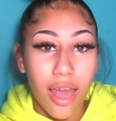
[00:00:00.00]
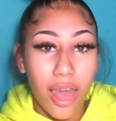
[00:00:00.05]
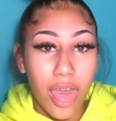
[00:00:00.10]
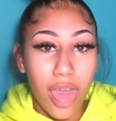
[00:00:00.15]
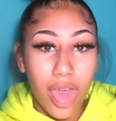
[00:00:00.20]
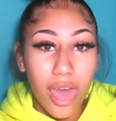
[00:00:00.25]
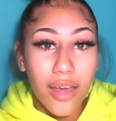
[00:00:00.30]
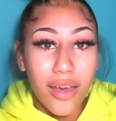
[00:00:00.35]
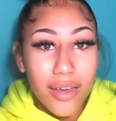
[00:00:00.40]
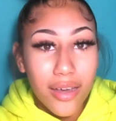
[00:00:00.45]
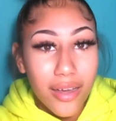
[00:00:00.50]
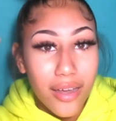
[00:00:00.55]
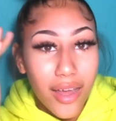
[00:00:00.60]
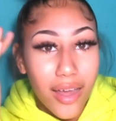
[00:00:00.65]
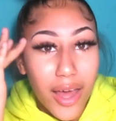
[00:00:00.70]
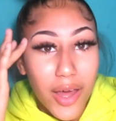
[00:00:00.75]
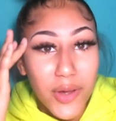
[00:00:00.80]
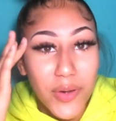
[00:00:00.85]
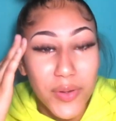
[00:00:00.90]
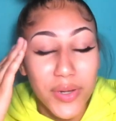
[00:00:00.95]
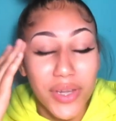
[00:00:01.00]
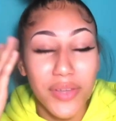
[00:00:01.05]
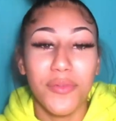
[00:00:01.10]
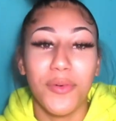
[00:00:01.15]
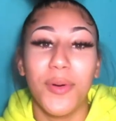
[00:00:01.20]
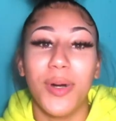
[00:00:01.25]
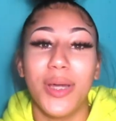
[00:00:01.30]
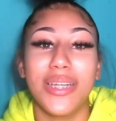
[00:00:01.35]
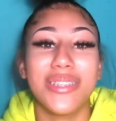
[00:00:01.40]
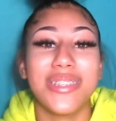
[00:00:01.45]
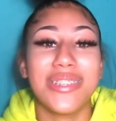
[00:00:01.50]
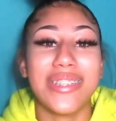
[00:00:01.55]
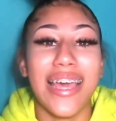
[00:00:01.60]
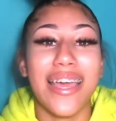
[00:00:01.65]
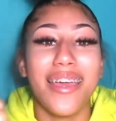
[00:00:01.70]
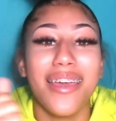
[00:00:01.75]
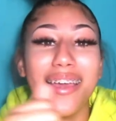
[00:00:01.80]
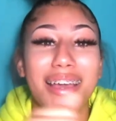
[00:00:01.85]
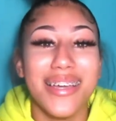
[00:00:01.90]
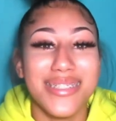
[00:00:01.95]
Ugh. I don't even want to
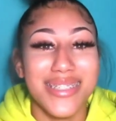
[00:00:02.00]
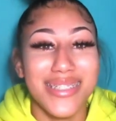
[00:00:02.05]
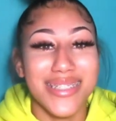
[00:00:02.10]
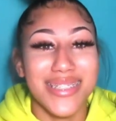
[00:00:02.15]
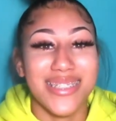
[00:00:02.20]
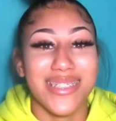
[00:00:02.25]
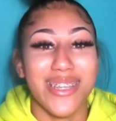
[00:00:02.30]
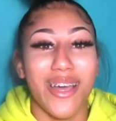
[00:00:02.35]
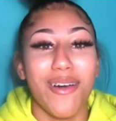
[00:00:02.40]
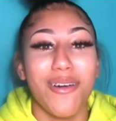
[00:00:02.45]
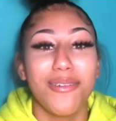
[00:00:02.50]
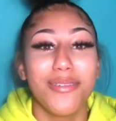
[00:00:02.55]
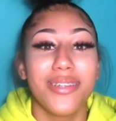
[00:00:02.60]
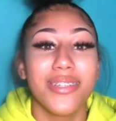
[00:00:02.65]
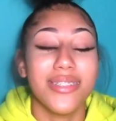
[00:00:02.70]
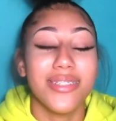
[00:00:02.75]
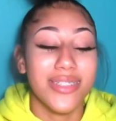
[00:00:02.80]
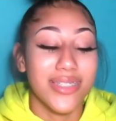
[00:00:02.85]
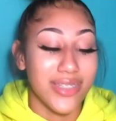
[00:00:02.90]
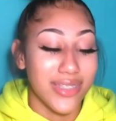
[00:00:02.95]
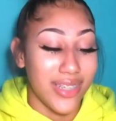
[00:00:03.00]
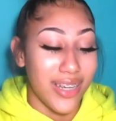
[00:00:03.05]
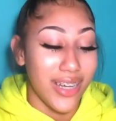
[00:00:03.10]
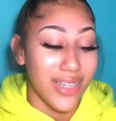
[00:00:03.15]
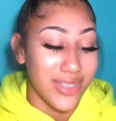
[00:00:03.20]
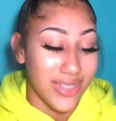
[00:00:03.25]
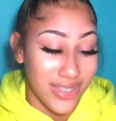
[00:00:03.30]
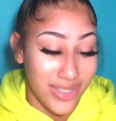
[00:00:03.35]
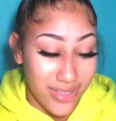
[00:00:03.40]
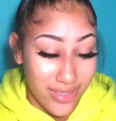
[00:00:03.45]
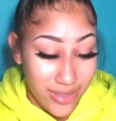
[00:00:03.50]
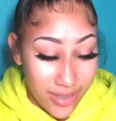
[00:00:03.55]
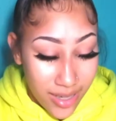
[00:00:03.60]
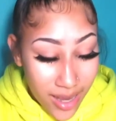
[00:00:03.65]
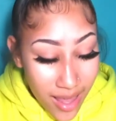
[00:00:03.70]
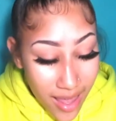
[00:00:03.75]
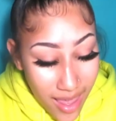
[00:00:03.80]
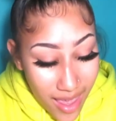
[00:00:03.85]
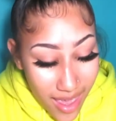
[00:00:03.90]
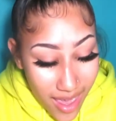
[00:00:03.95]
say it because it's so disgusting.
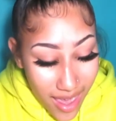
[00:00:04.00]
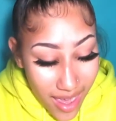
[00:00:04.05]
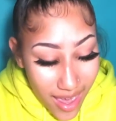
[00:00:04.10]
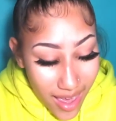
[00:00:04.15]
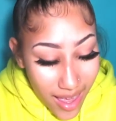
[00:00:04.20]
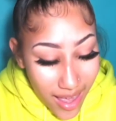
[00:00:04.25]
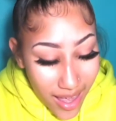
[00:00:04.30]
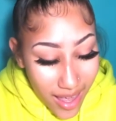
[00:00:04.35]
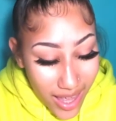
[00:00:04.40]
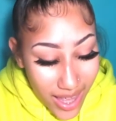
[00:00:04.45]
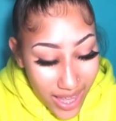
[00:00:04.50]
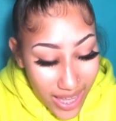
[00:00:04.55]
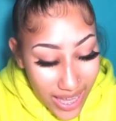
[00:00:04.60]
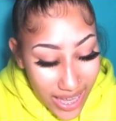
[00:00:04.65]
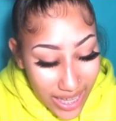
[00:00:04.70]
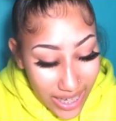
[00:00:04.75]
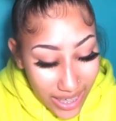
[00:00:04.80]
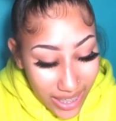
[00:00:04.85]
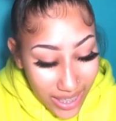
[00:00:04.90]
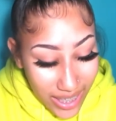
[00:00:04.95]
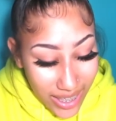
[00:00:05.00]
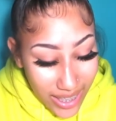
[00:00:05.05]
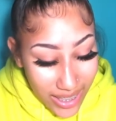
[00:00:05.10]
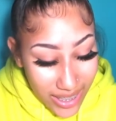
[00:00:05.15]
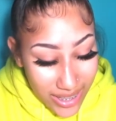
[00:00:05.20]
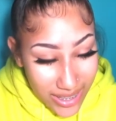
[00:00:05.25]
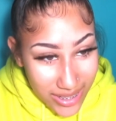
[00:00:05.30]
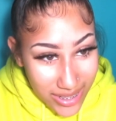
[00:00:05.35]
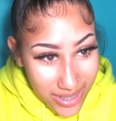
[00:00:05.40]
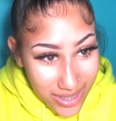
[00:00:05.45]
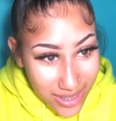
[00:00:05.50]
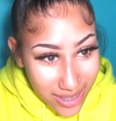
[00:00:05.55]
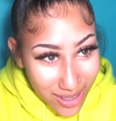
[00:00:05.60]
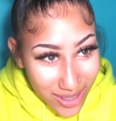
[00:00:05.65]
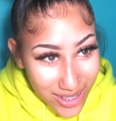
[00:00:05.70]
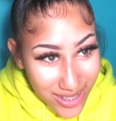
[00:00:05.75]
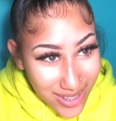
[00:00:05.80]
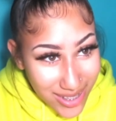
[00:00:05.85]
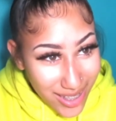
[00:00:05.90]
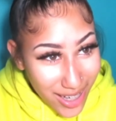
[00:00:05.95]
It is.
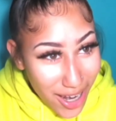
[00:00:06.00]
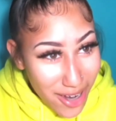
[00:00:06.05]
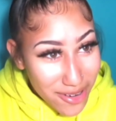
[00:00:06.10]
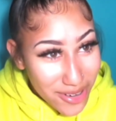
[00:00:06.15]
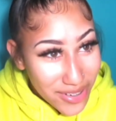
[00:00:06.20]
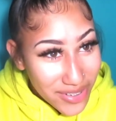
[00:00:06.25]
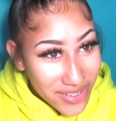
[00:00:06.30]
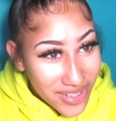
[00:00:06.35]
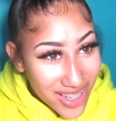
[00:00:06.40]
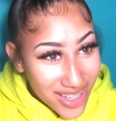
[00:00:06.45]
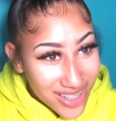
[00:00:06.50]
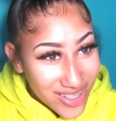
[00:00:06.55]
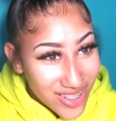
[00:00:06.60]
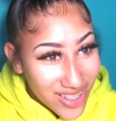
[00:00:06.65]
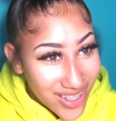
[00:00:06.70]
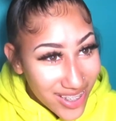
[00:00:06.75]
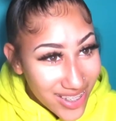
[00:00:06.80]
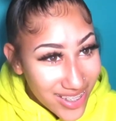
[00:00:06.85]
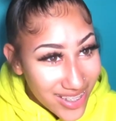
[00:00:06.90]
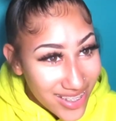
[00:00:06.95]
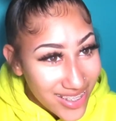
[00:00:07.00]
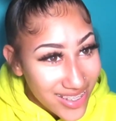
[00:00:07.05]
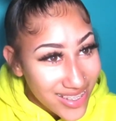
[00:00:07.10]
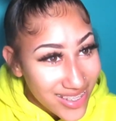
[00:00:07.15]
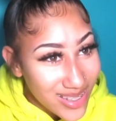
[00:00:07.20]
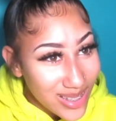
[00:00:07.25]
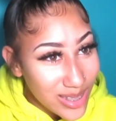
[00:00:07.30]
What's the name of it? Is right?